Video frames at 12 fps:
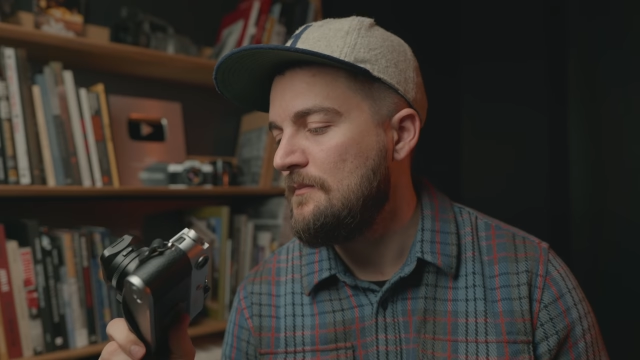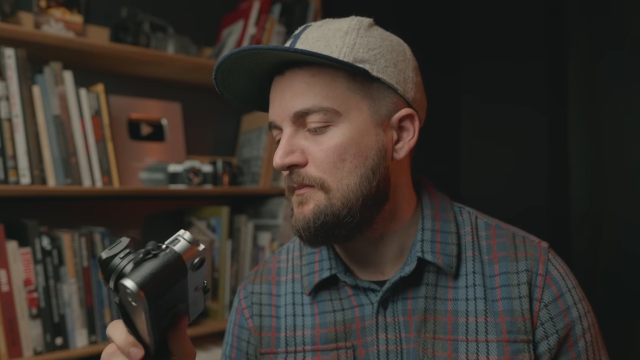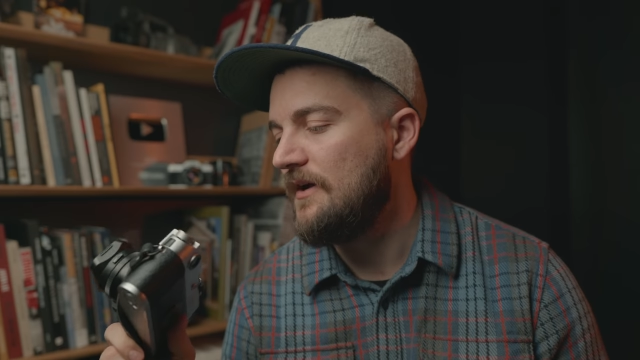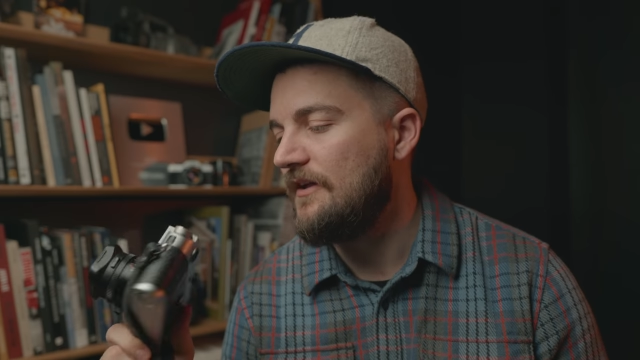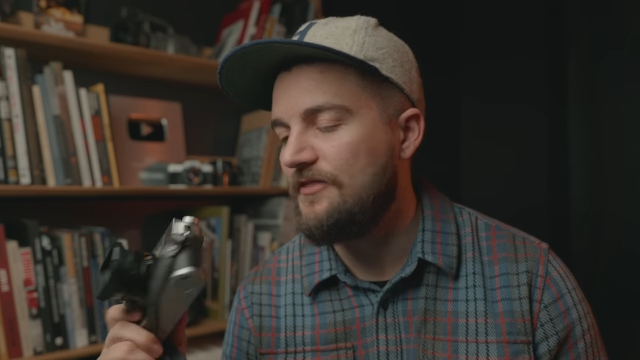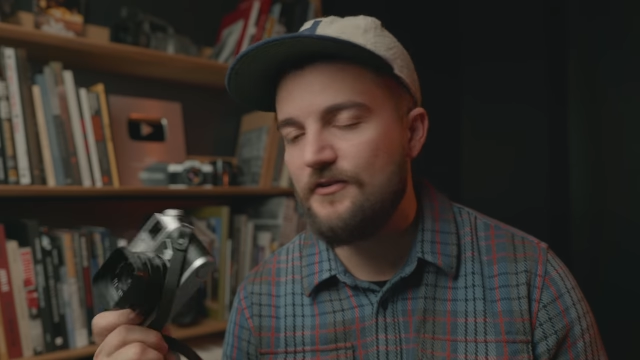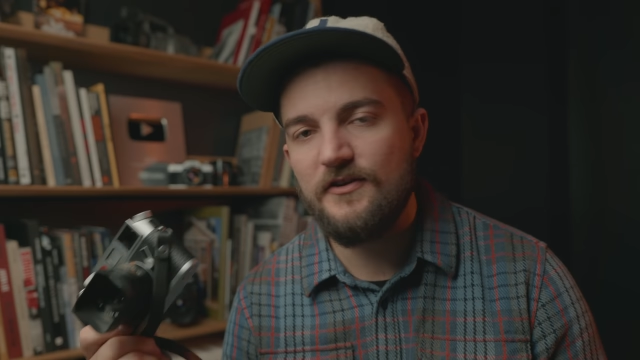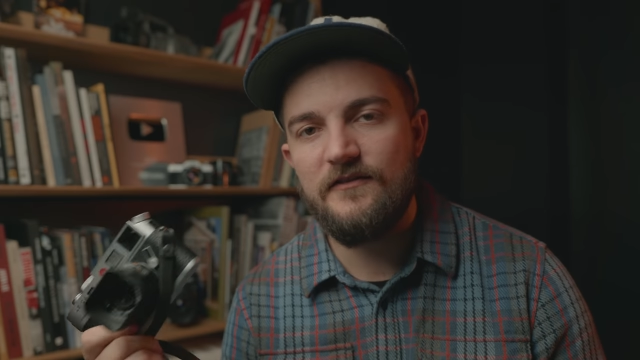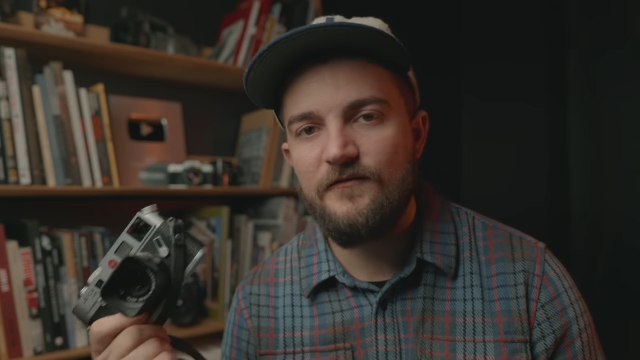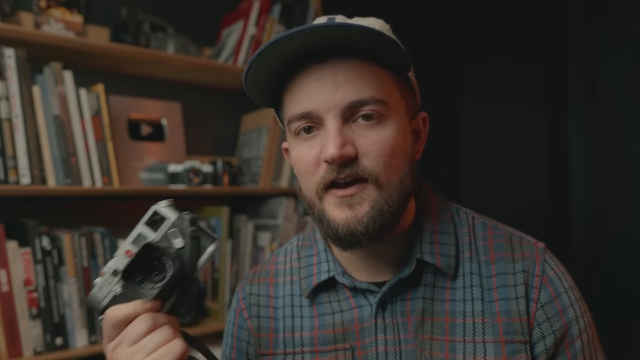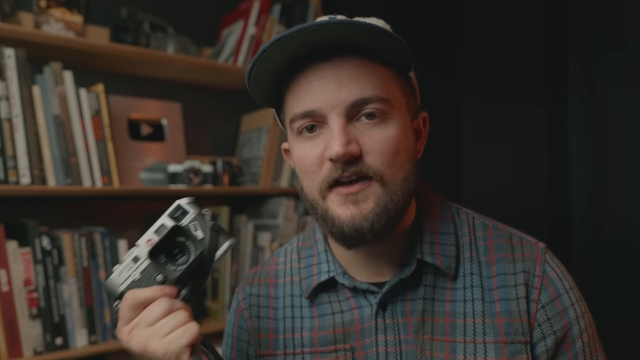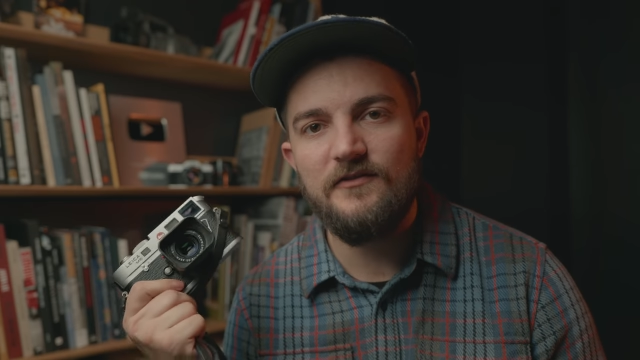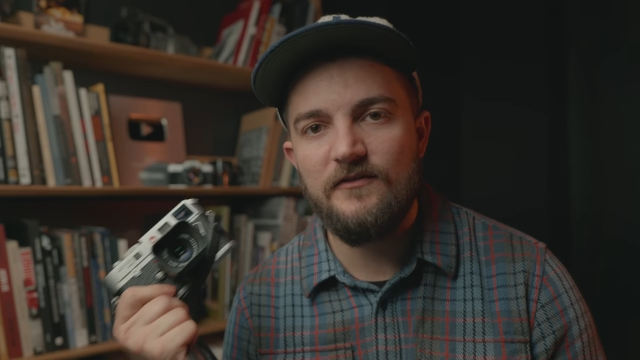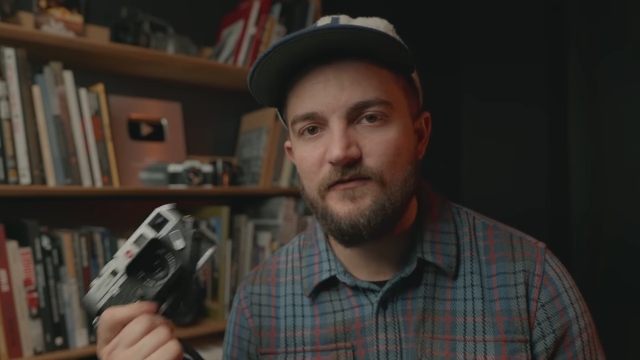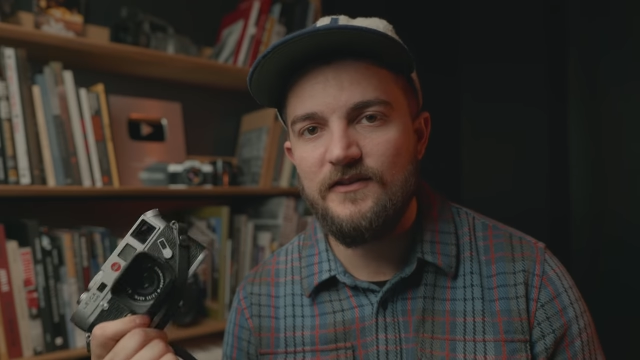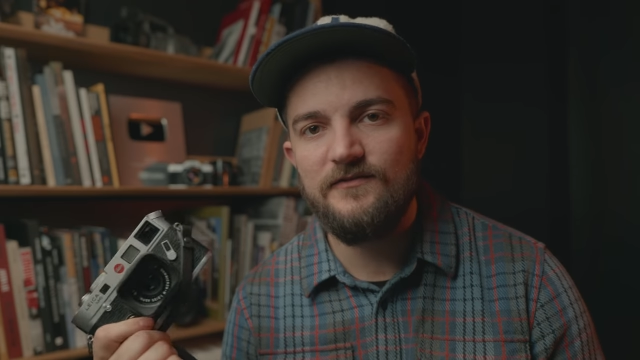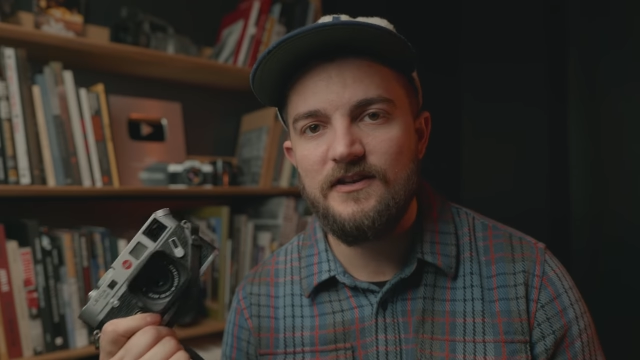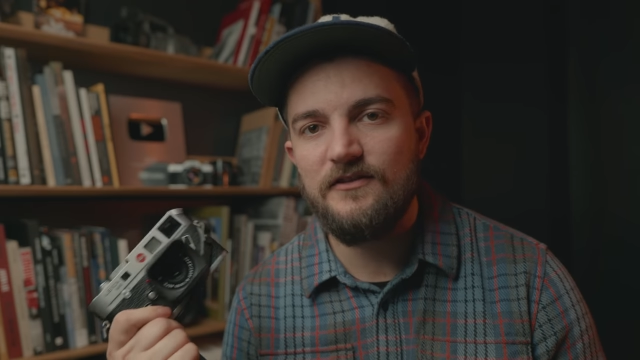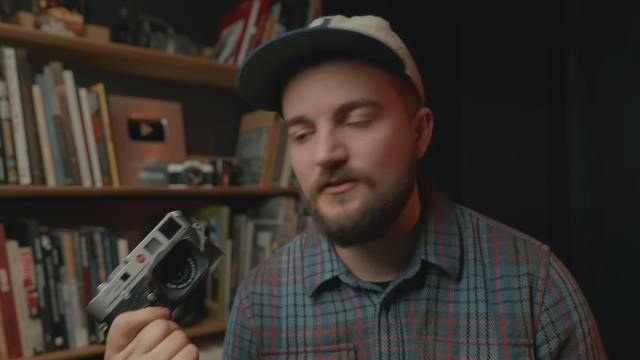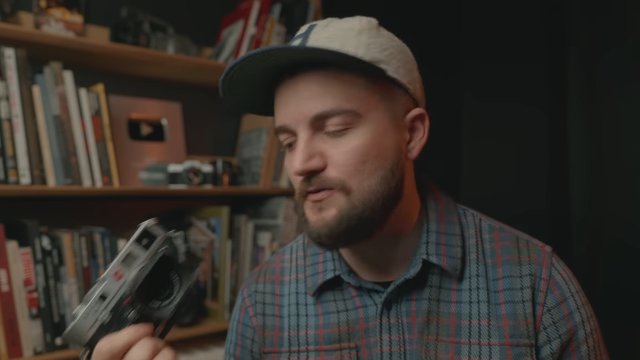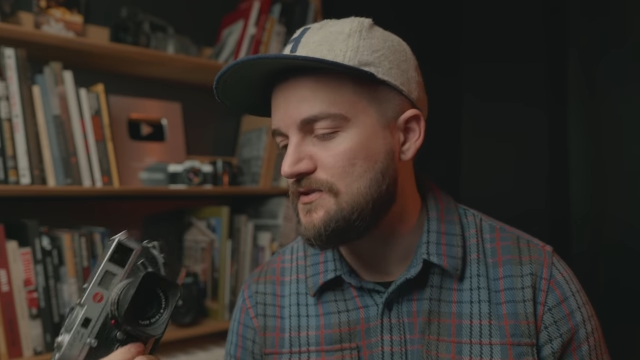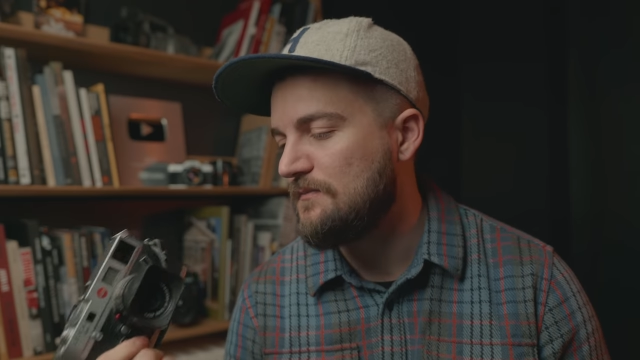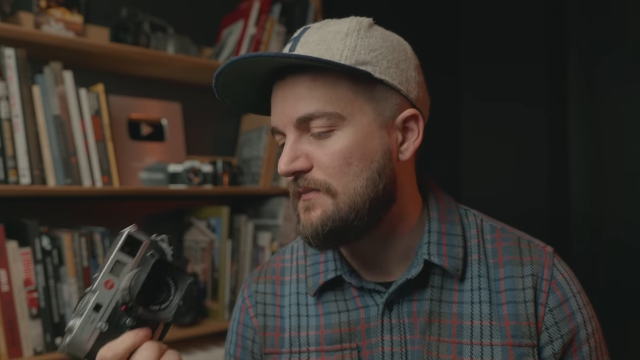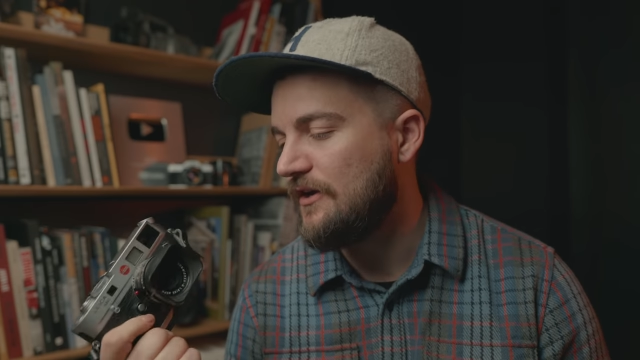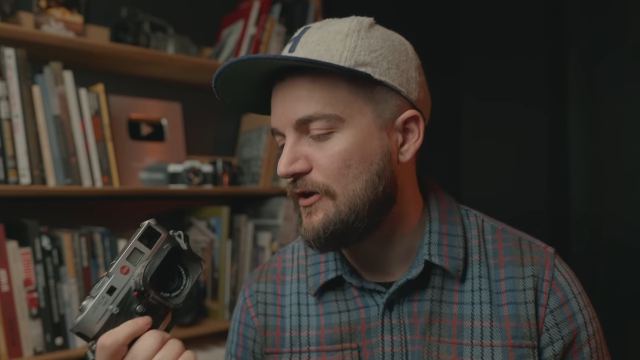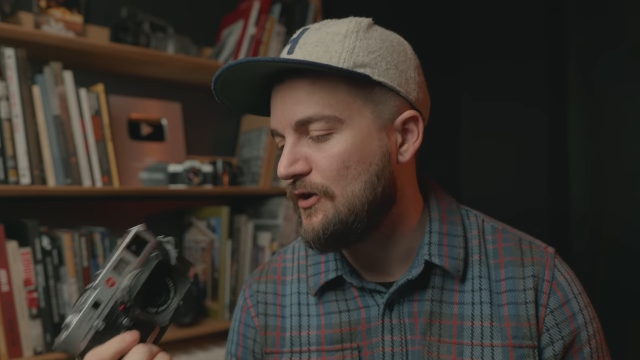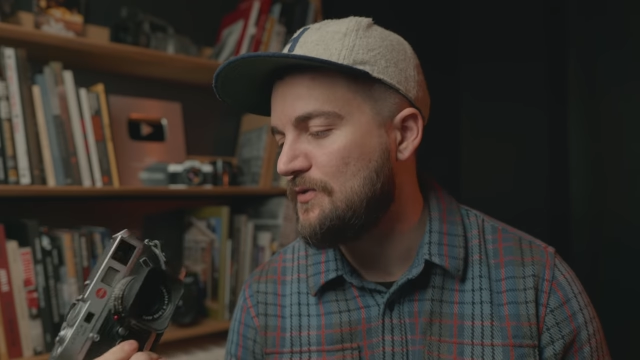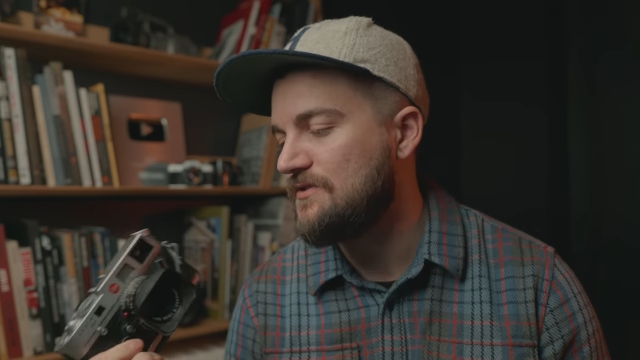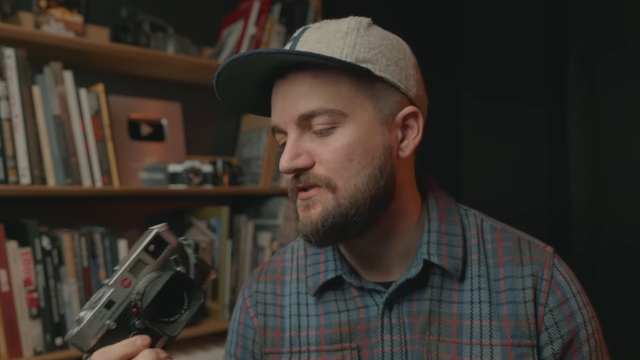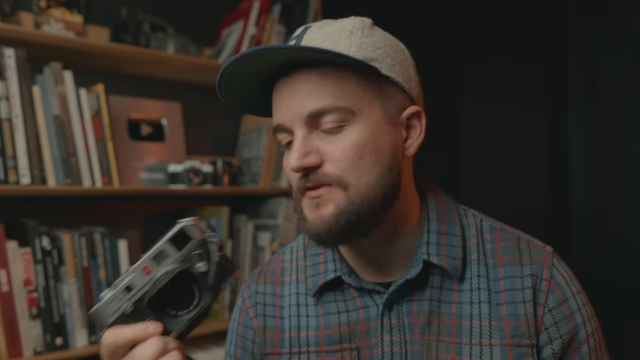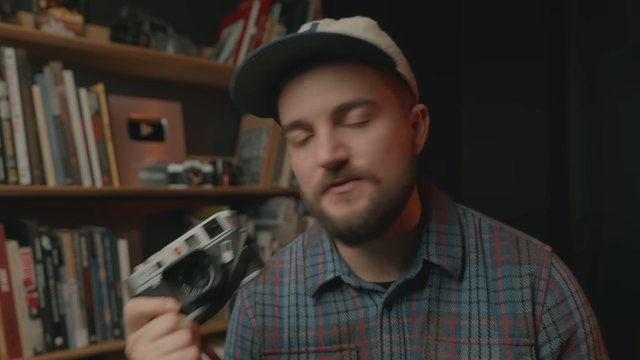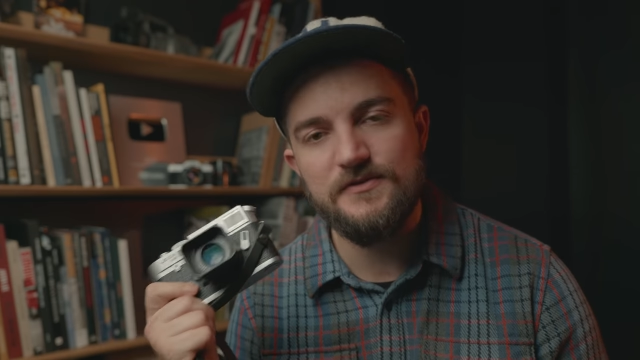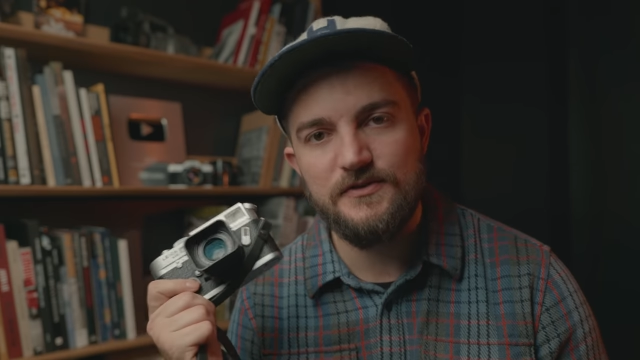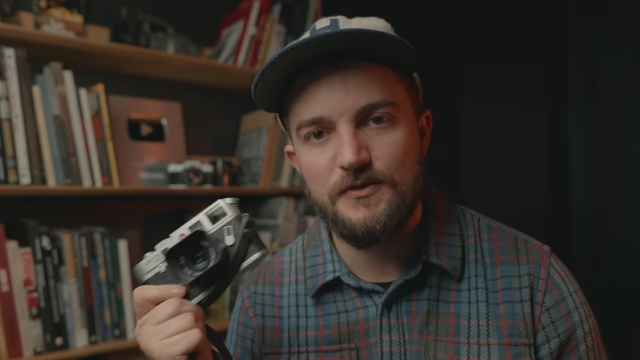but 35 and 50, those are my go-tos.